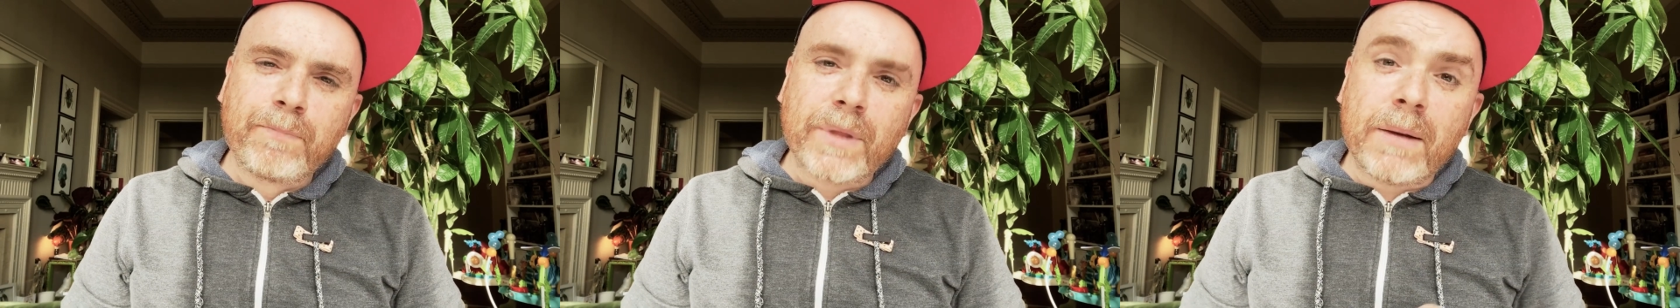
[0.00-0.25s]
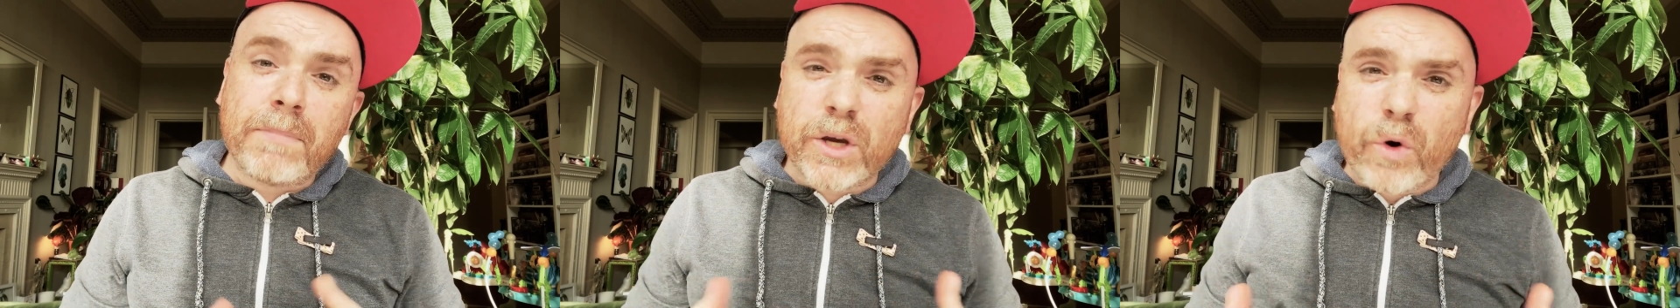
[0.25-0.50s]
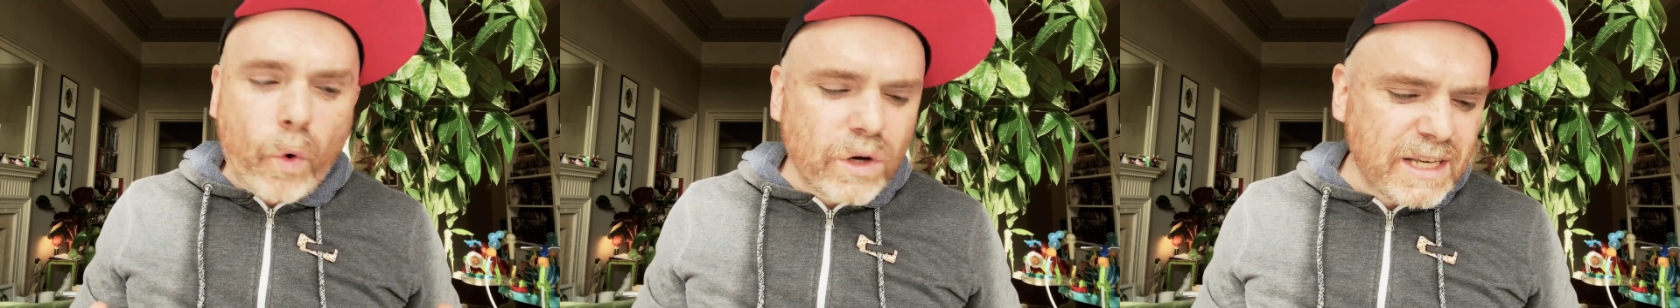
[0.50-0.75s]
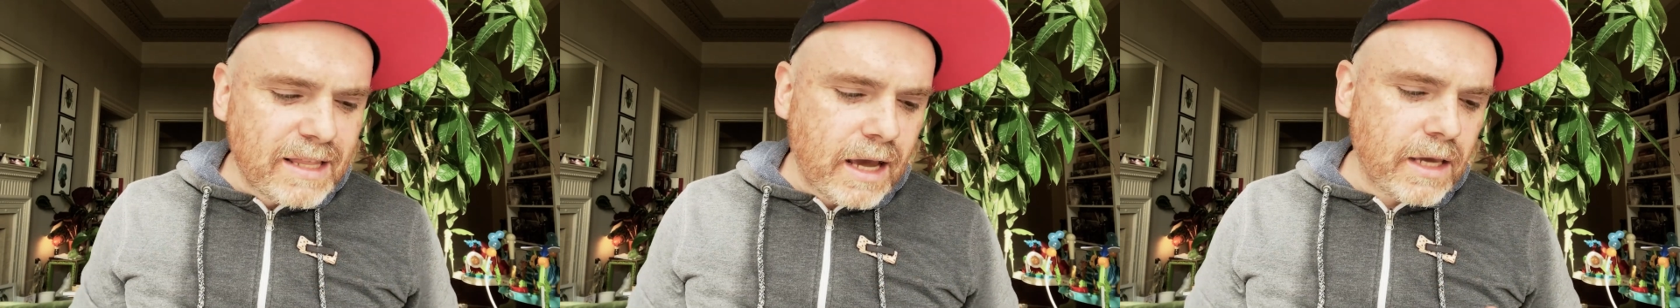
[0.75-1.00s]
And because
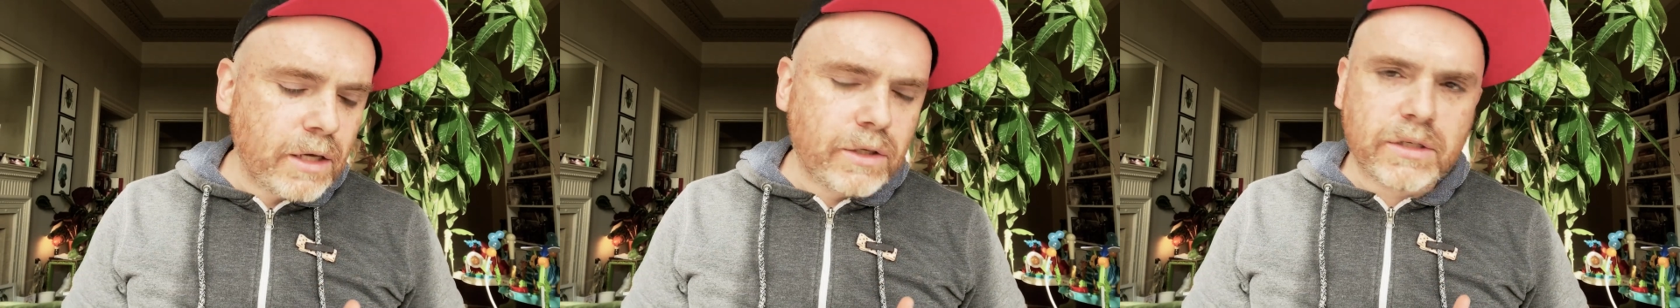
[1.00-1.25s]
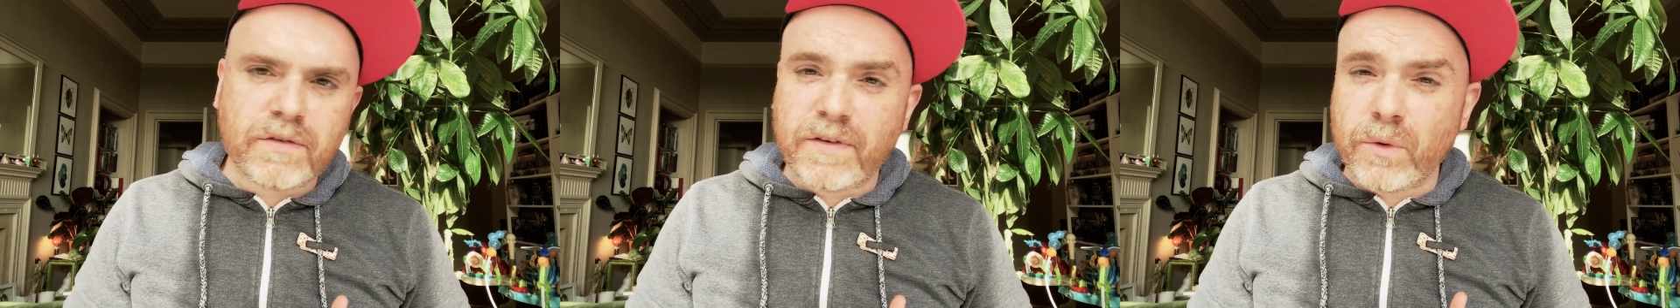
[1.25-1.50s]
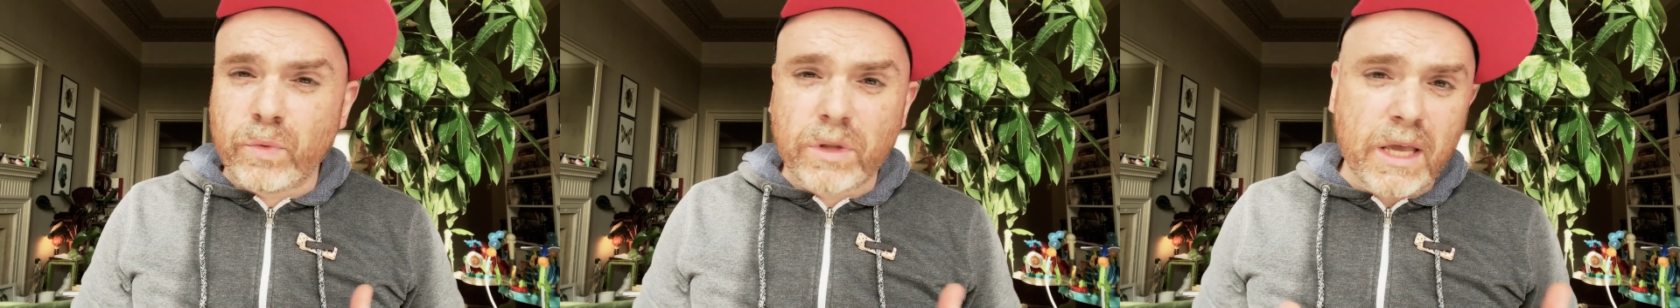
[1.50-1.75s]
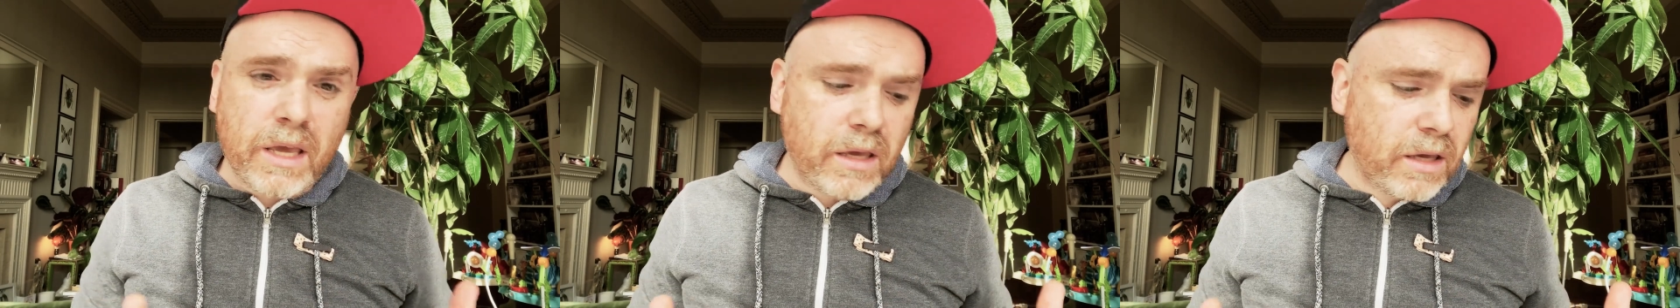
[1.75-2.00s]
of that, you just feel
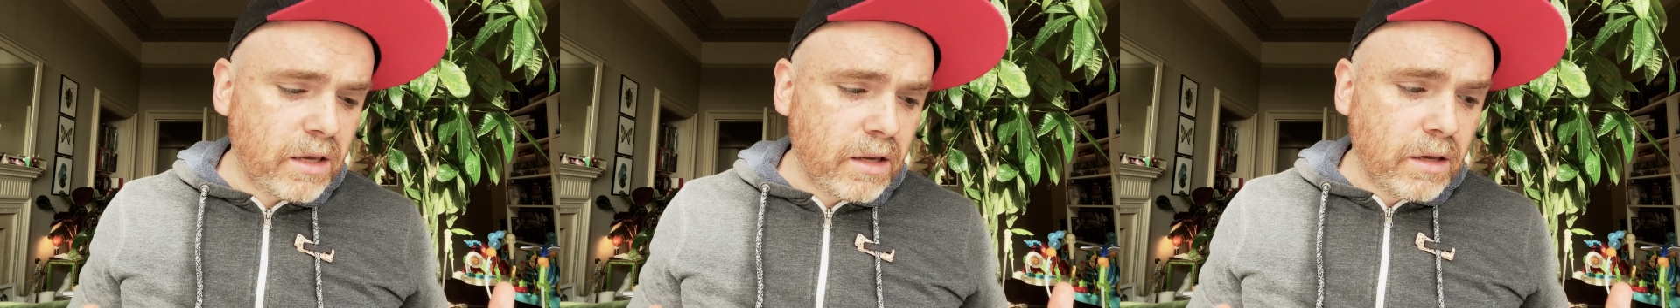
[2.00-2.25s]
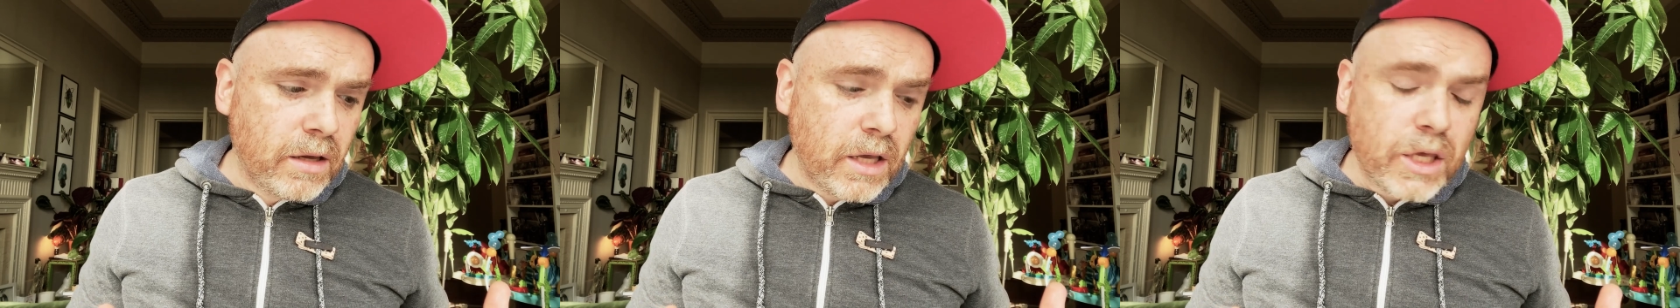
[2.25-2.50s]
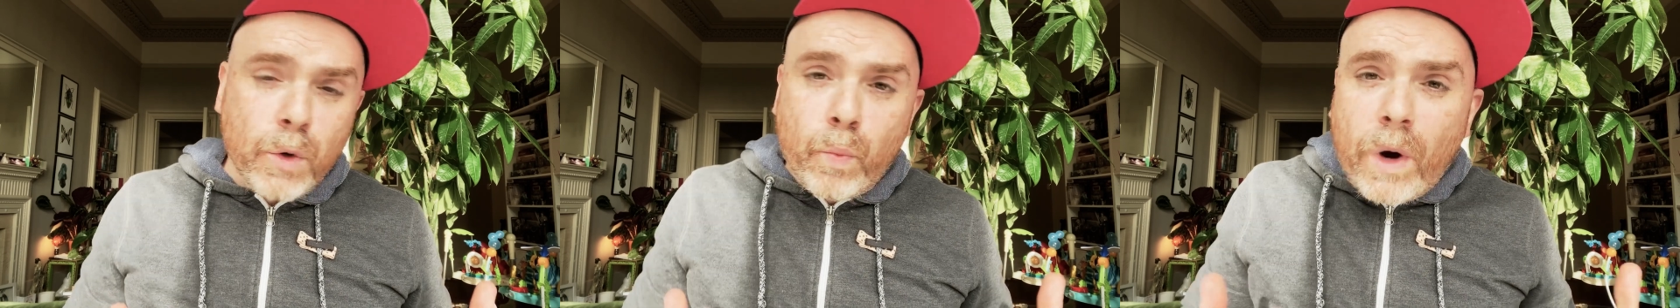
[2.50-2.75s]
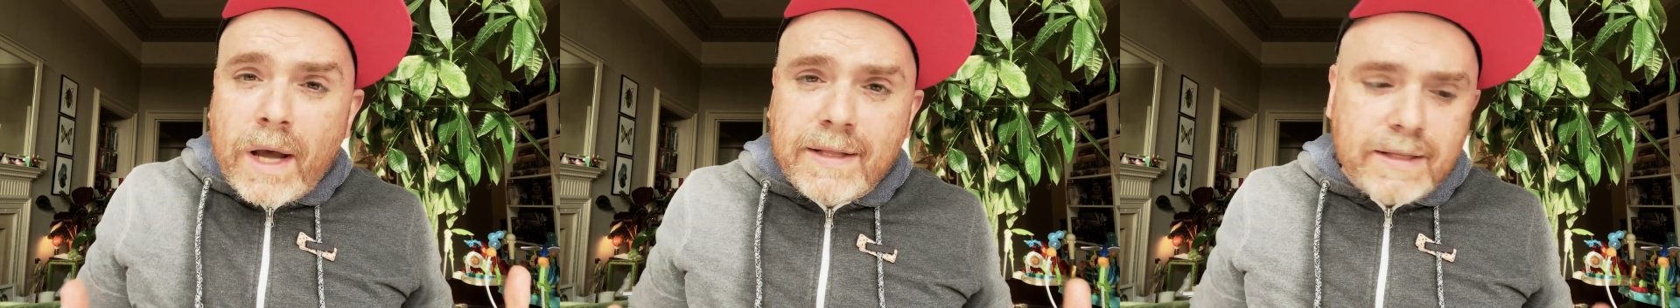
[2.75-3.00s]
like you
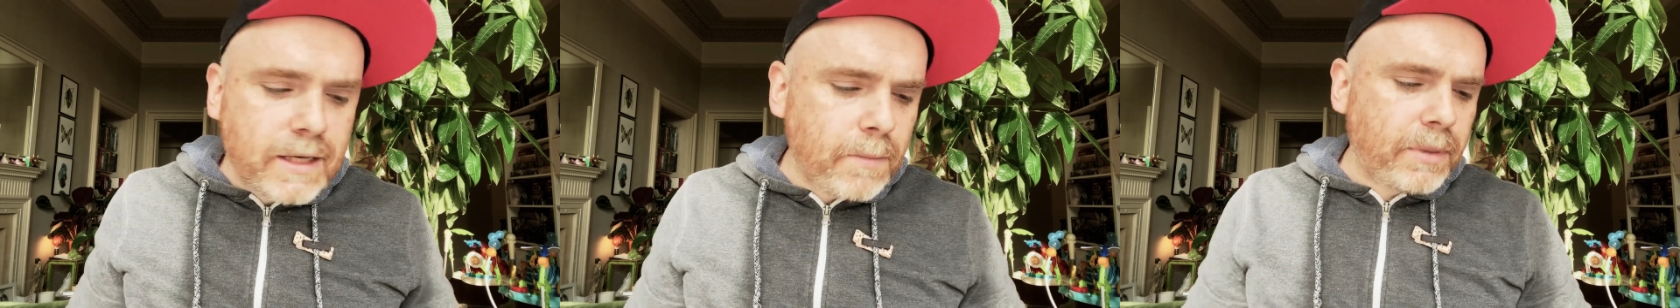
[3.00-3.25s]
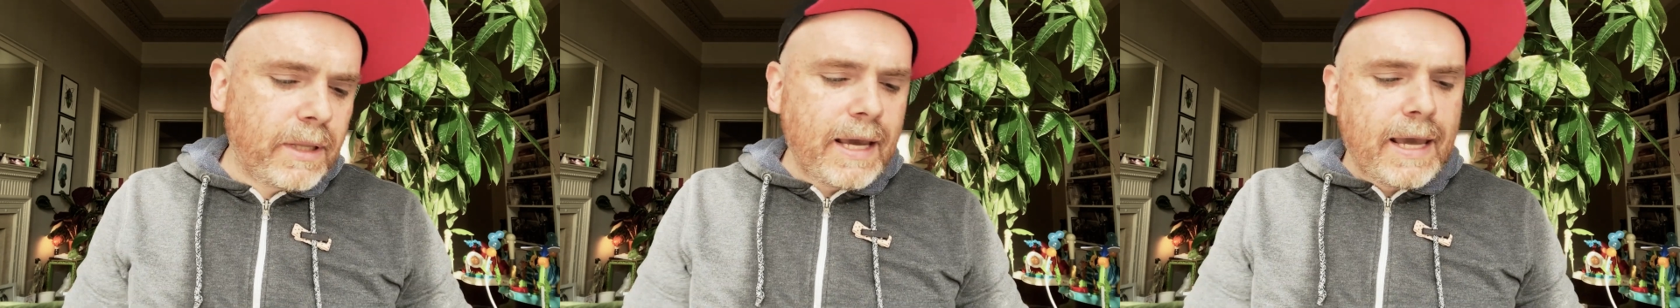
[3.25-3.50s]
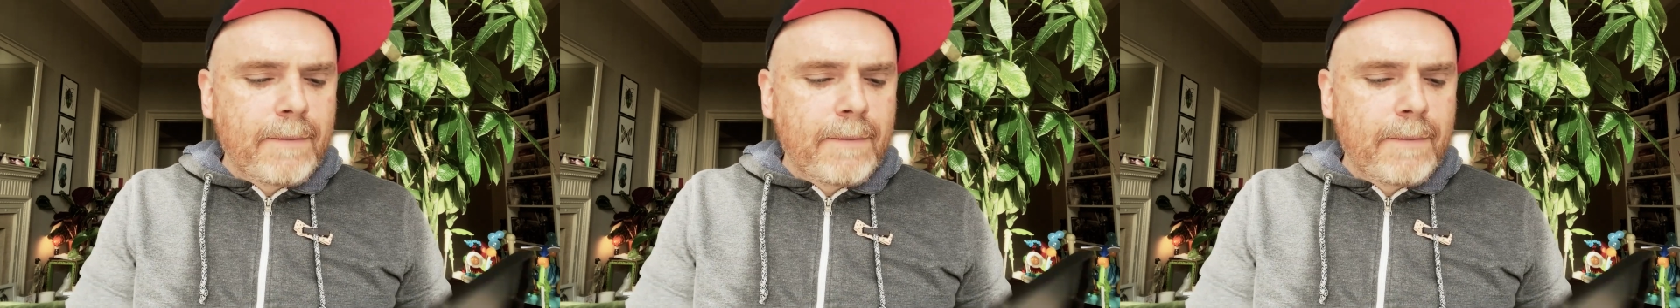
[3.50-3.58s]
want to play.